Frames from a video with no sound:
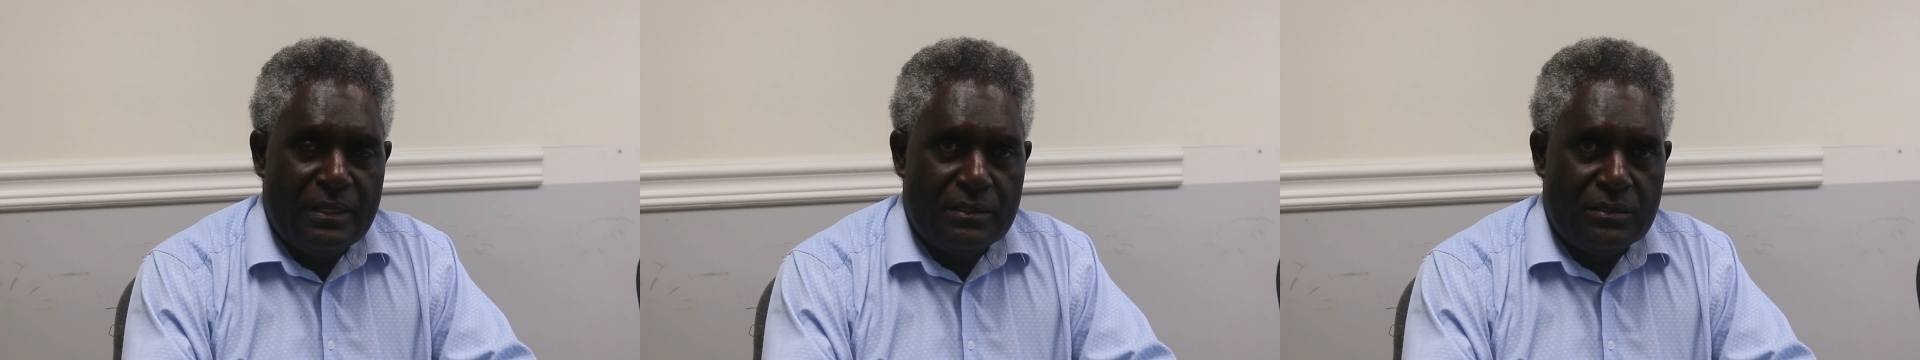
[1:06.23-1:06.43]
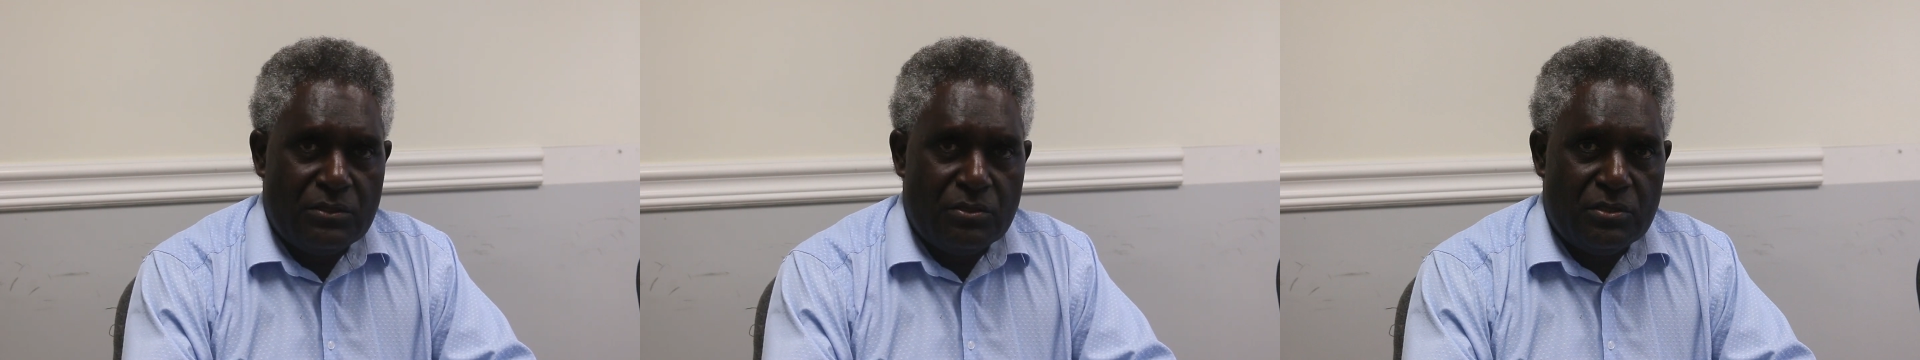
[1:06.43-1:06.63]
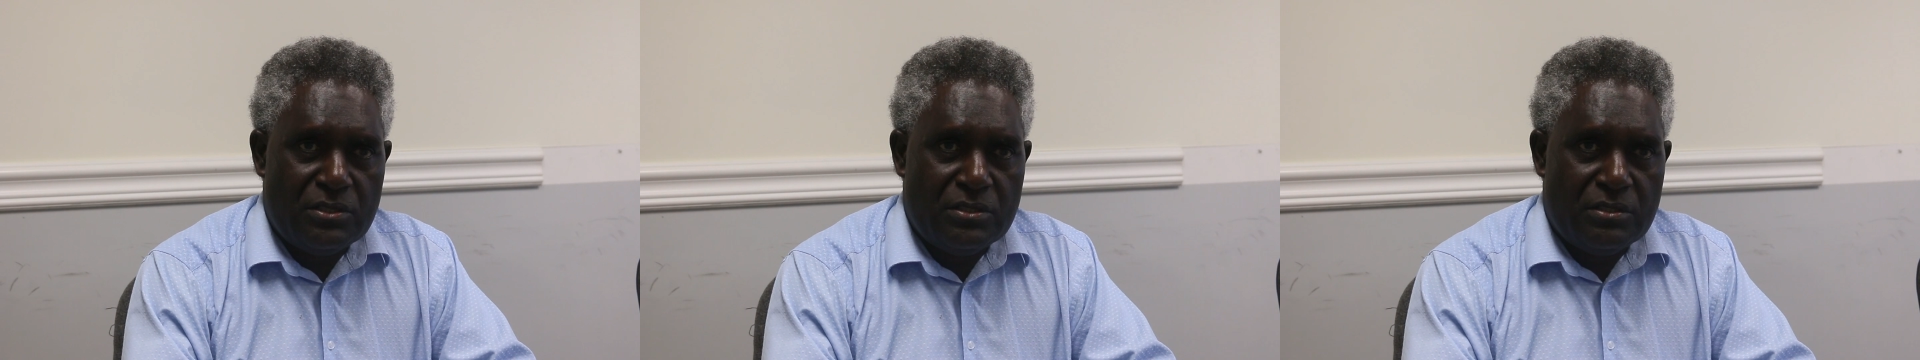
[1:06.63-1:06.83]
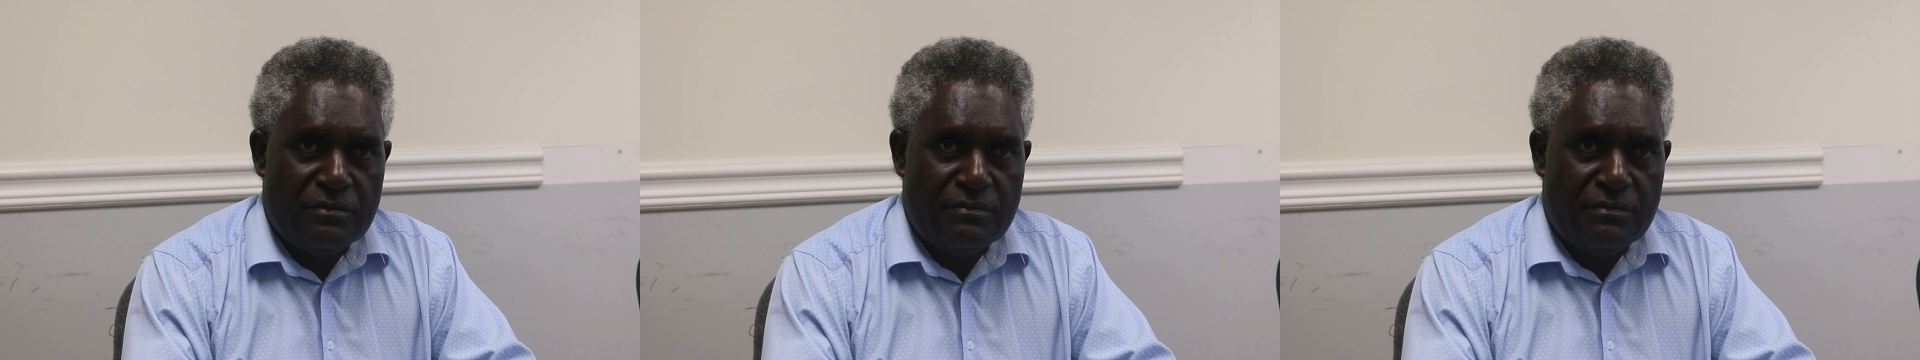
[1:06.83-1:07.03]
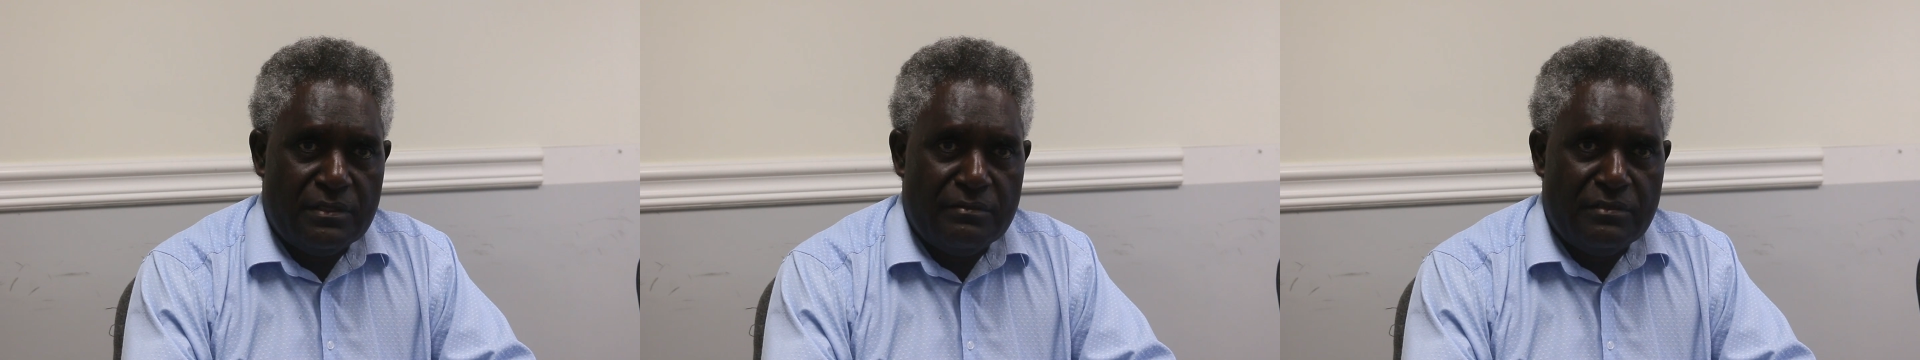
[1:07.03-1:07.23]
sources
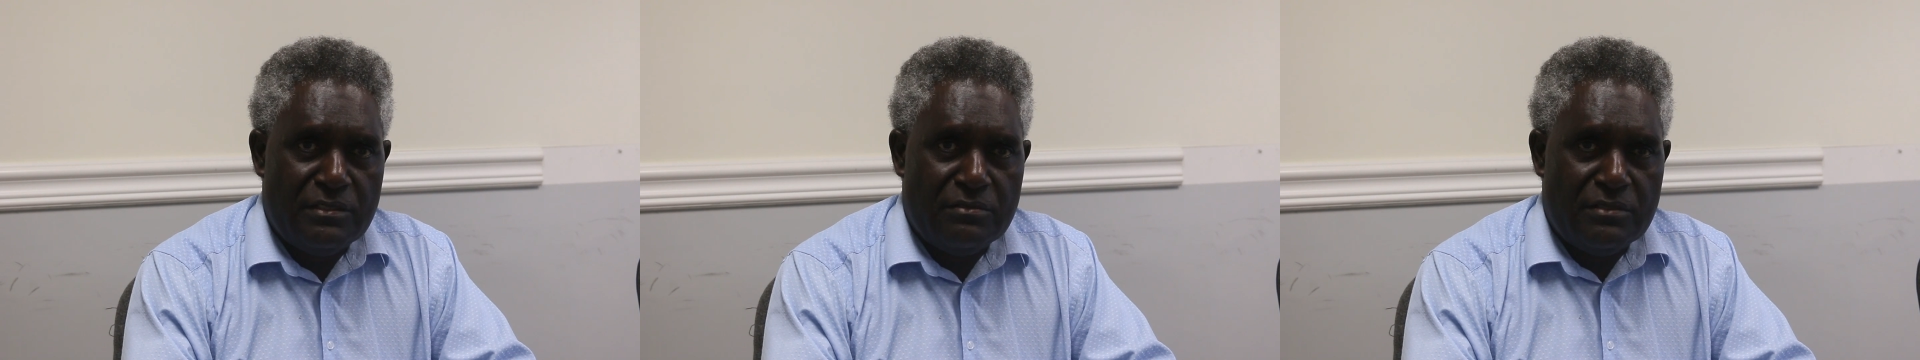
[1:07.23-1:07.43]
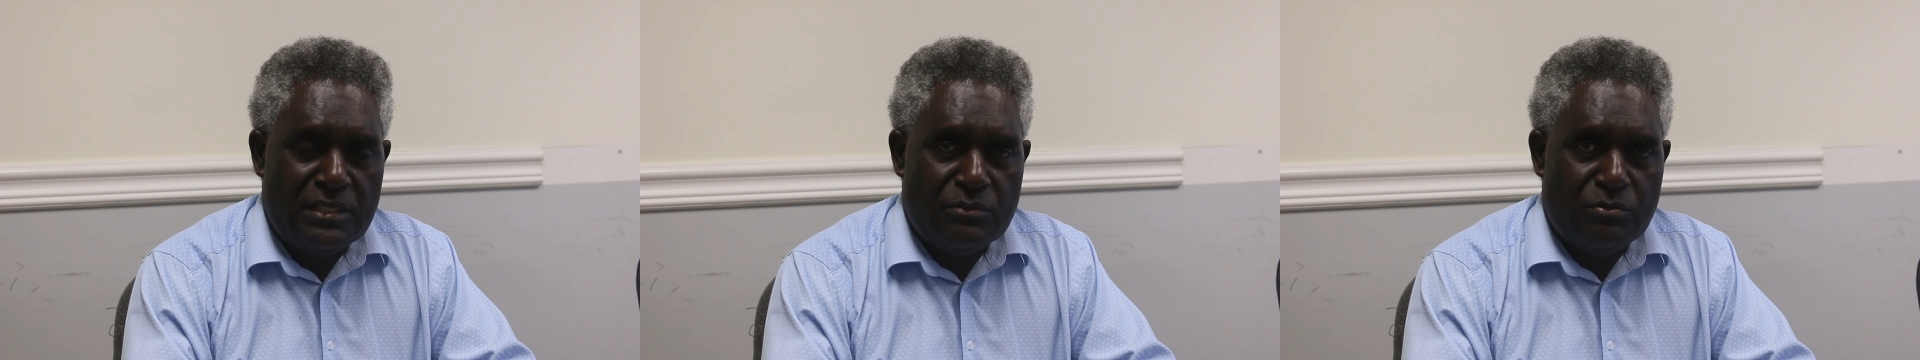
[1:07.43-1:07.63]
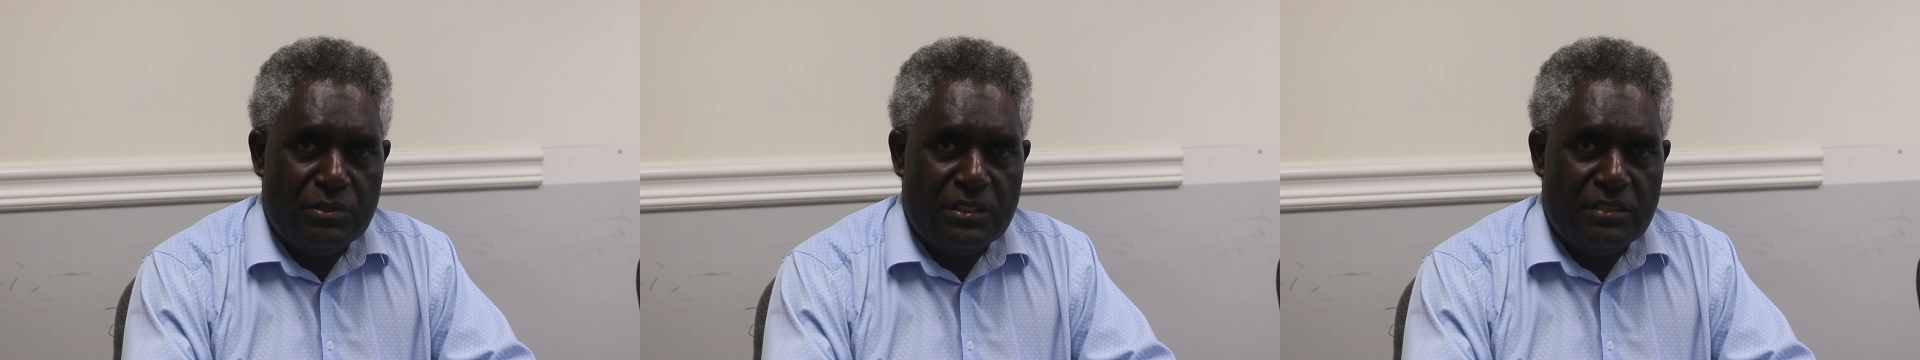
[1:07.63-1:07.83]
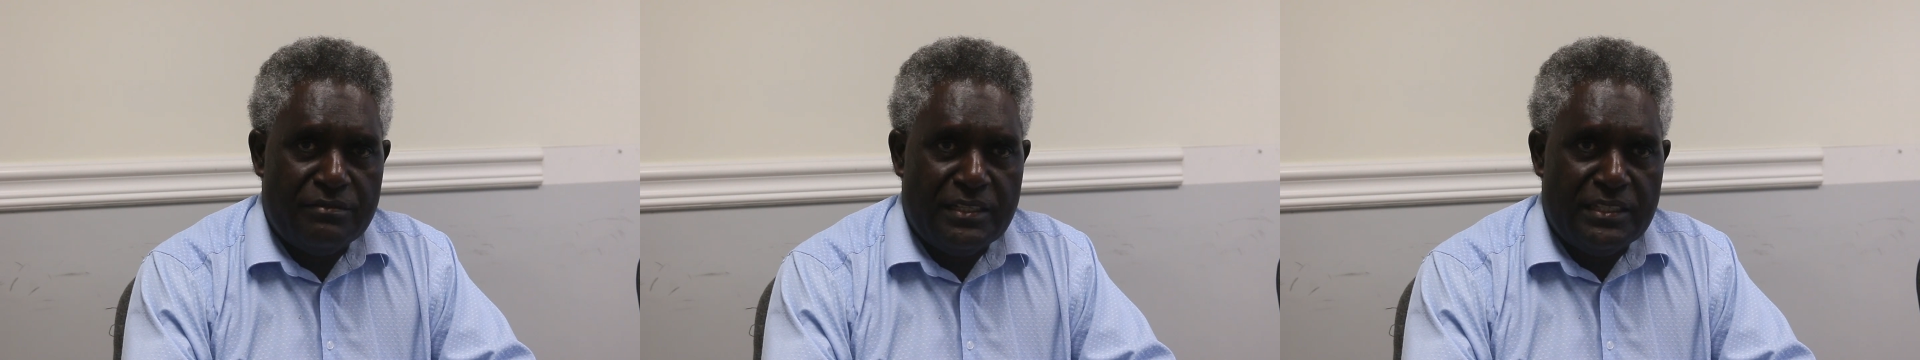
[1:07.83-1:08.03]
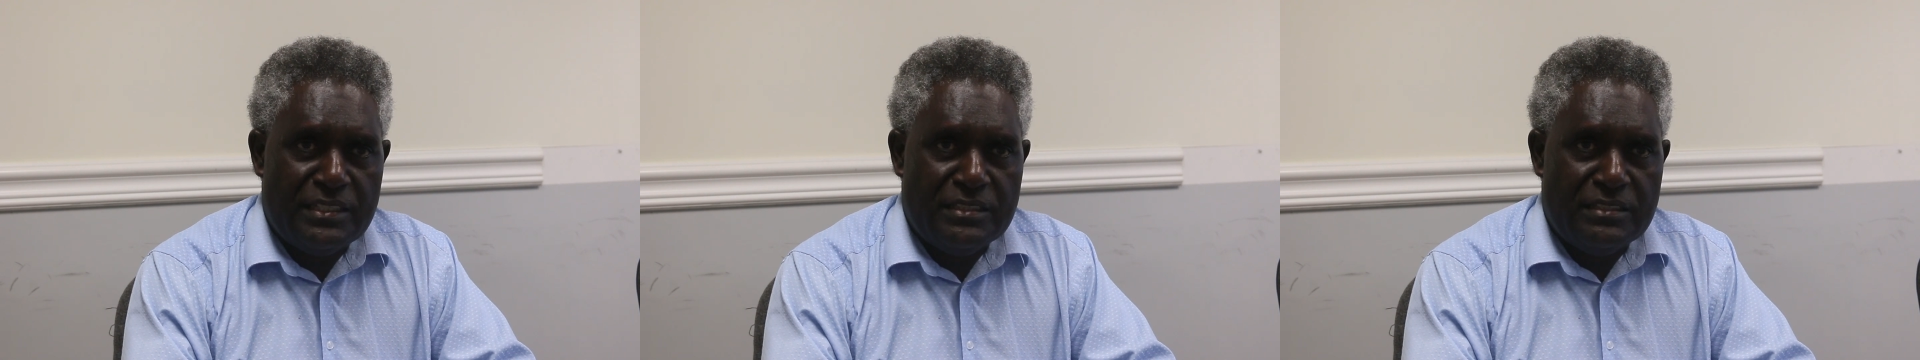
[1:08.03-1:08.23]
of revenue that we have
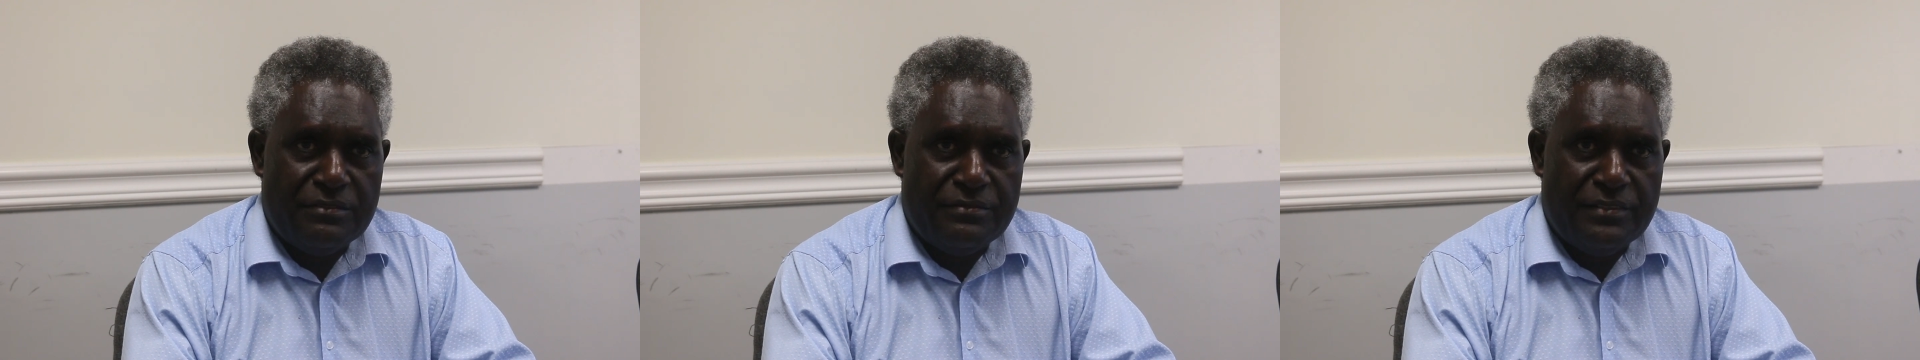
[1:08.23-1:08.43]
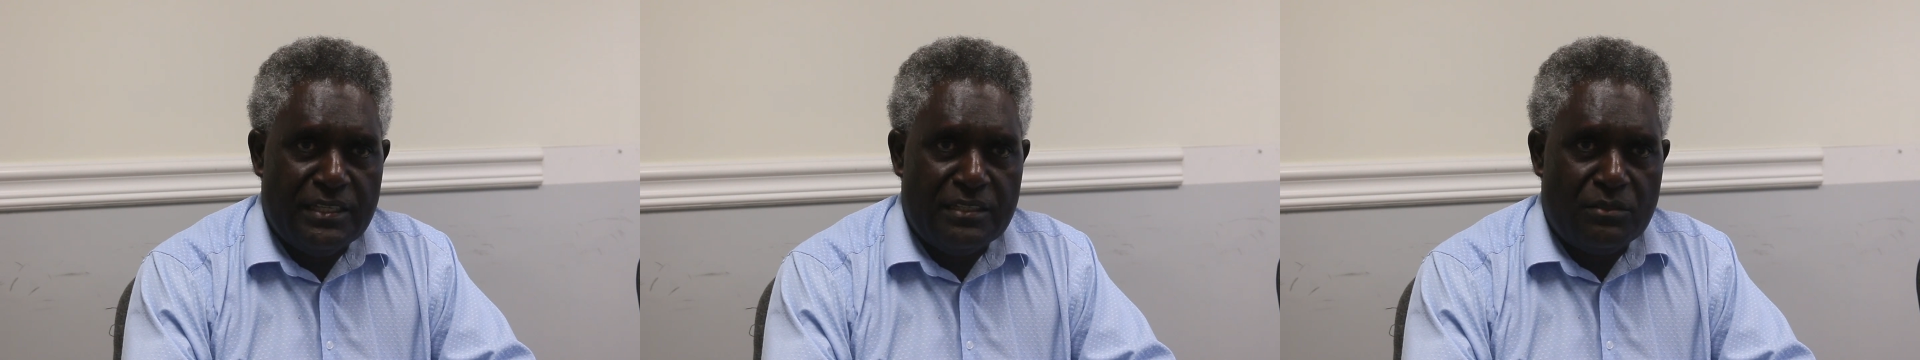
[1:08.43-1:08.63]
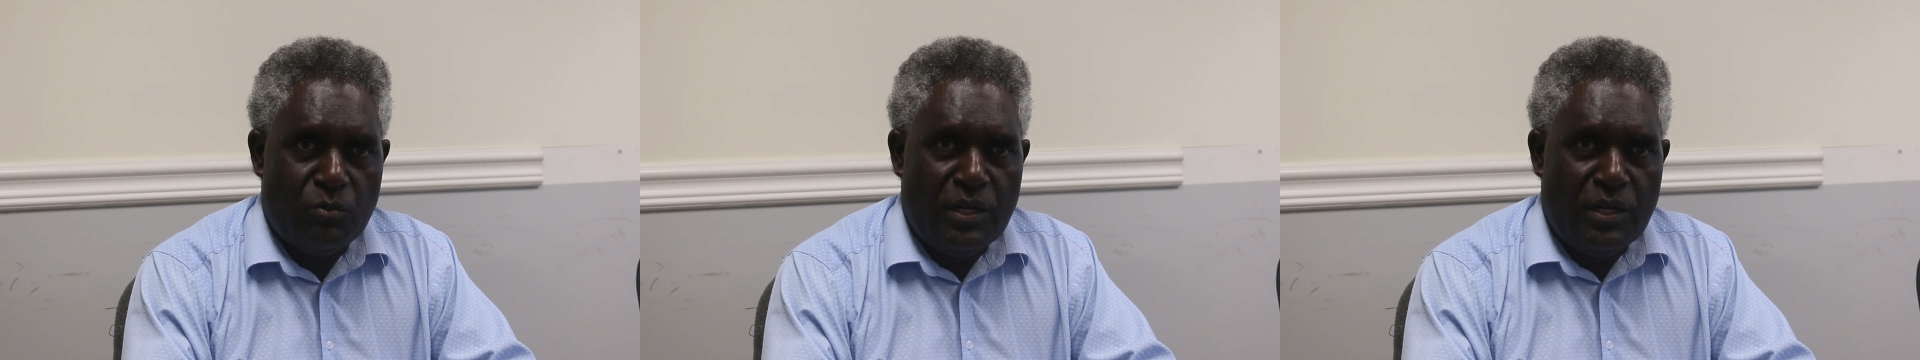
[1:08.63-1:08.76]
identified.